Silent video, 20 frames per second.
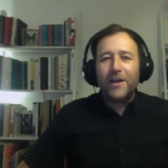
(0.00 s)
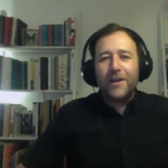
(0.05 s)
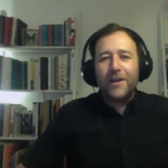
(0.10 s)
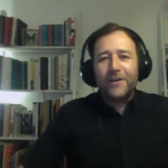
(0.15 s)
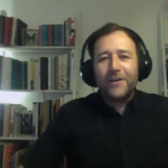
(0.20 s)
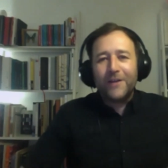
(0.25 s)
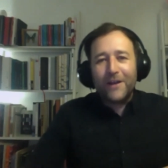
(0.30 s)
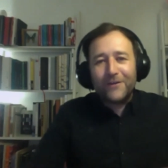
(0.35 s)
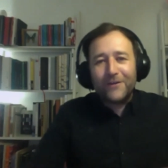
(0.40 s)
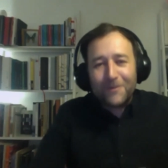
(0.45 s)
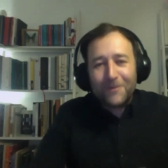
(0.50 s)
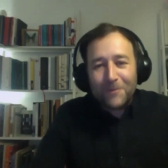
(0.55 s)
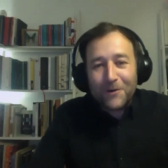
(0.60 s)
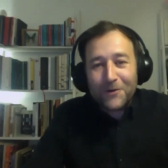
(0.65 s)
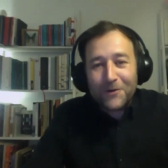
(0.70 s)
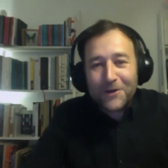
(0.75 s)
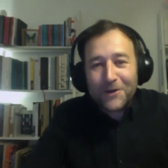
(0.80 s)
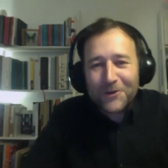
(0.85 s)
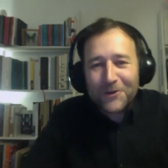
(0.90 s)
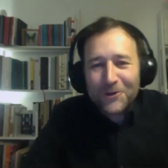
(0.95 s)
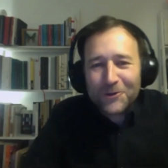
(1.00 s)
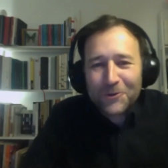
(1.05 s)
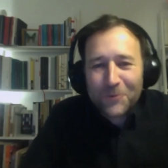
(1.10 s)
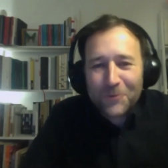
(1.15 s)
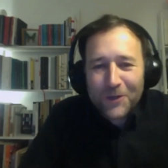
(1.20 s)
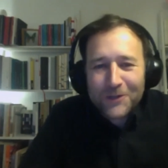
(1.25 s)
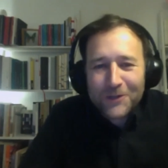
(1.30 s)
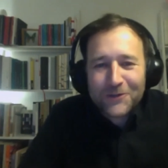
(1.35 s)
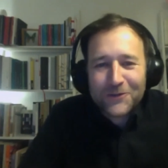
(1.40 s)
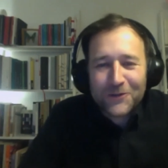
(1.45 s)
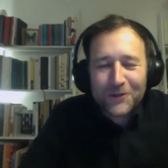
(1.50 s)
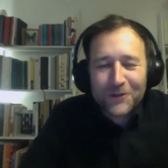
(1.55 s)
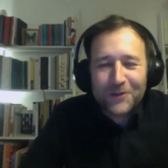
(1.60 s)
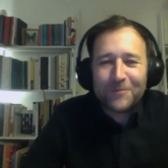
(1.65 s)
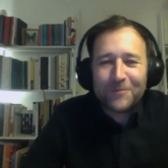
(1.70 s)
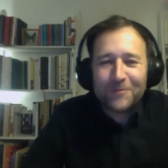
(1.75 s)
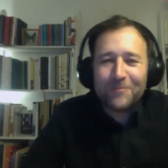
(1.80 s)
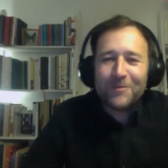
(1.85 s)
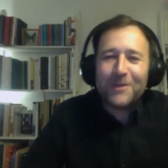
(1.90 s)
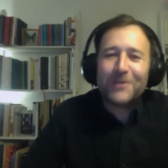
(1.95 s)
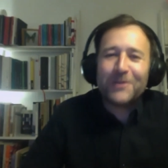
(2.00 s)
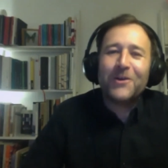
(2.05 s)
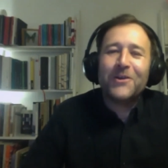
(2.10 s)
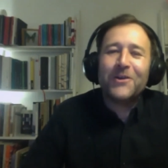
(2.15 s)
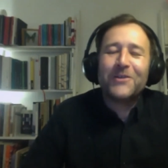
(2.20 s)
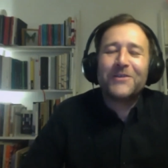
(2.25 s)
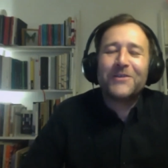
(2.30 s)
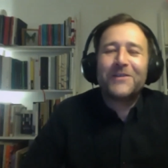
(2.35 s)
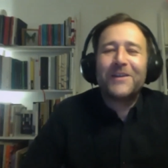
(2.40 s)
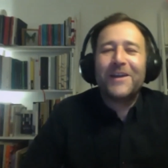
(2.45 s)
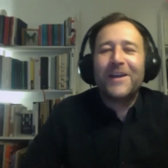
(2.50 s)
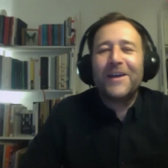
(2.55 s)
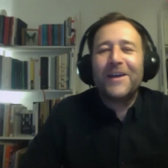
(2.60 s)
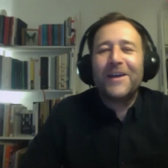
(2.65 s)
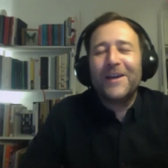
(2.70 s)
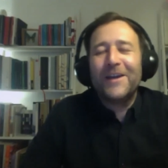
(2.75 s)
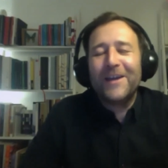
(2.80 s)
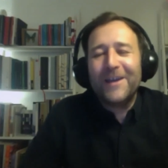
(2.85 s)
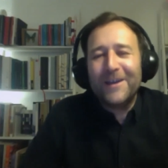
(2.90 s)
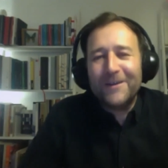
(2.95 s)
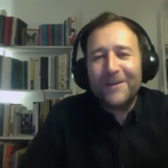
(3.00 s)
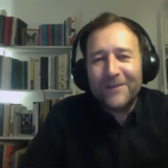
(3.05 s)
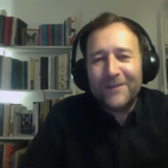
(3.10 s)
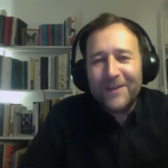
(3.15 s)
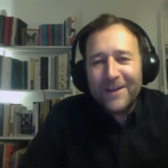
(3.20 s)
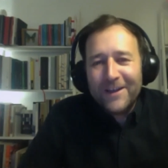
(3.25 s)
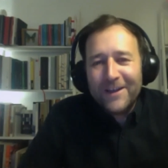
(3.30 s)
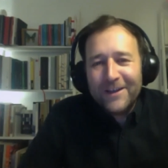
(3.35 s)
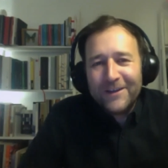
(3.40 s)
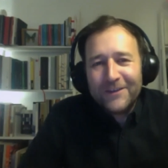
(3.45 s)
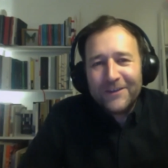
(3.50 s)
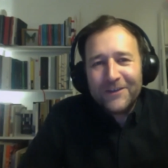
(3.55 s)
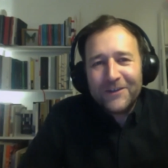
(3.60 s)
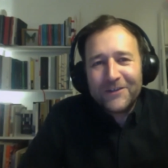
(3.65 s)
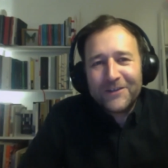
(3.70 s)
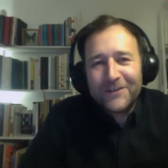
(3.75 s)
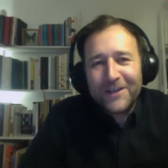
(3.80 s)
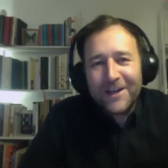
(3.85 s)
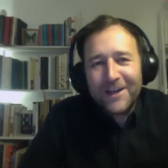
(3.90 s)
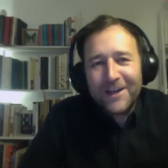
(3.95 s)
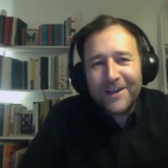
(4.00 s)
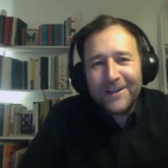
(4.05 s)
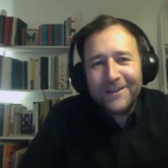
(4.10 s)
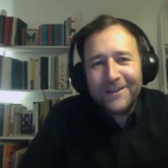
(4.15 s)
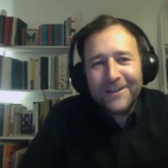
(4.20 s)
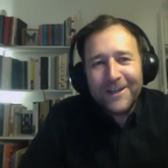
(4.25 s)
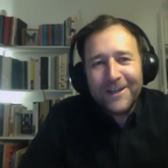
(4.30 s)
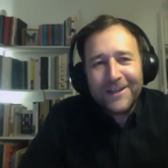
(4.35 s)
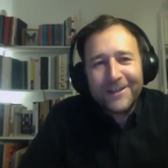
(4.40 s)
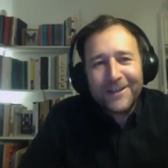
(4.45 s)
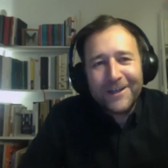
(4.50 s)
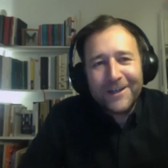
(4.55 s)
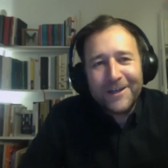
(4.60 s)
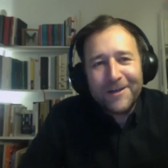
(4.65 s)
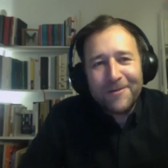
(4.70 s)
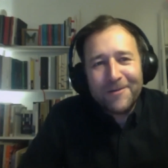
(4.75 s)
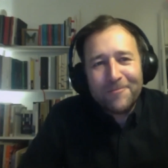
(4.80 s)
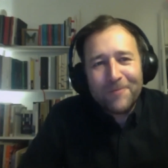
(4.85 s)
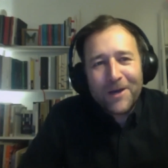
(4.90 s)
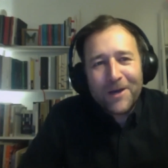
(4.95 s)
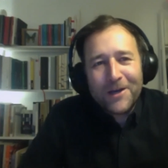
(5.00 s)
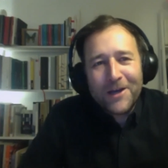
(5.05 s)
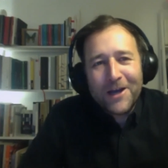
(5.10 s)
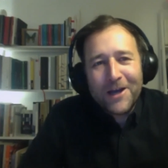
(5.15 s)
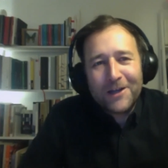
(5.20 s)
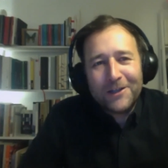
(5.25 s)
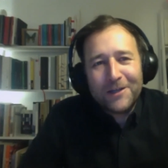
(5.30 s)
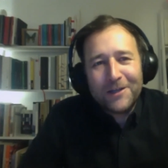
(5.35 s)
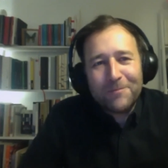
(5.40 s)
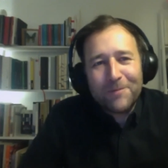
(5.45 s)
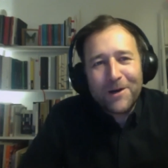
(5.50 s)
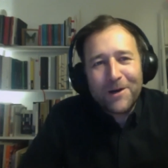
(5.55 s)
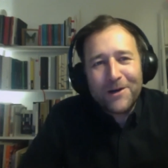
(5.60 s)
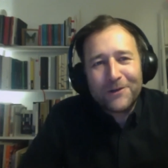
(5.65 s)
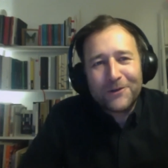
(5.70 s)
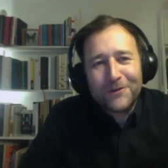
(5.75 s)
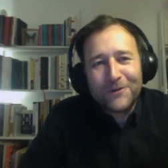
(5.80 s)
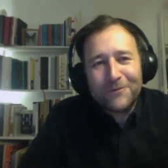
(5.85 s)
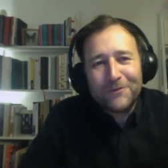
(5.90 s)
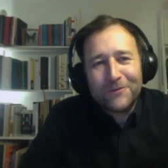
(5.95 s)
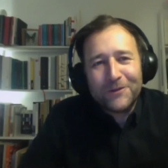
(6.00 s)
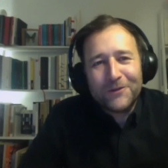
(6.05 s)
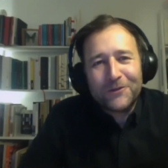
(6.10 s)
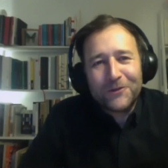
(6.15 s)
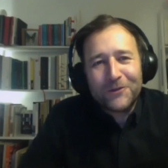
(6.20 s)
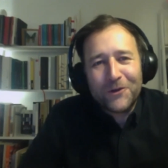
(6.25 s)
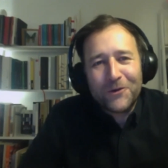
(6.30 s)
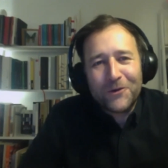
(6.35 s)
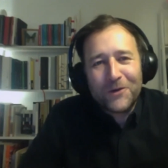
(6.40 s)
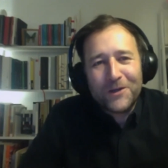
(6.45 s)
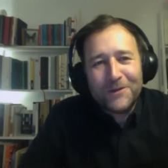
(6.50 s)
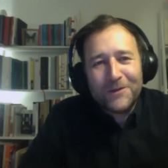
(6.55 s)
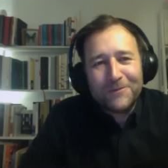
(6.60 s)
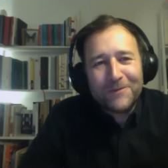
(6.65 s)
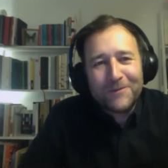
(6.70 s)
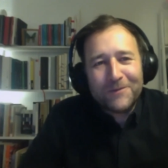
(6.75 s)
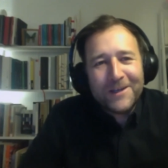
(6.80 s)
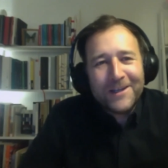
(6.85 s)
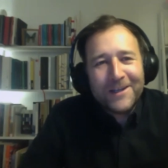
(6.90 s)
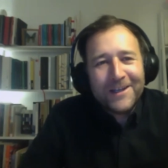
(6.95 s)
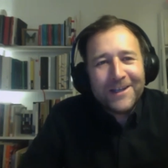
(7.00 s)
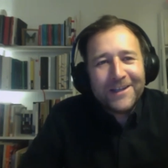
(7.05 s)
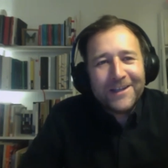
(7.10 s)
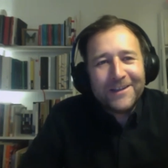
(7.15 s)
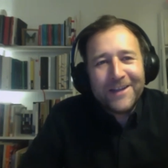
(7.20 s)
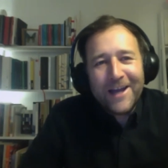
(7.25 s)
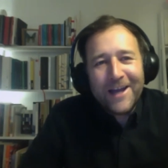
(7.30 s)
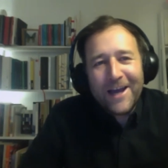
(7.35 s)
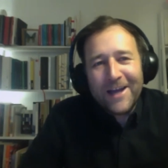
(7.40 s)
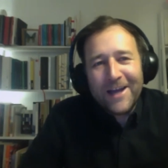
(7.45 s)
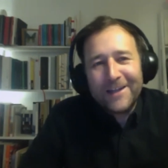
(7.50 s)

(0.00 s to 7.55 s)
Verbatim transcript: That's a very good question because uh, there's a, like um, an ugly part of the story that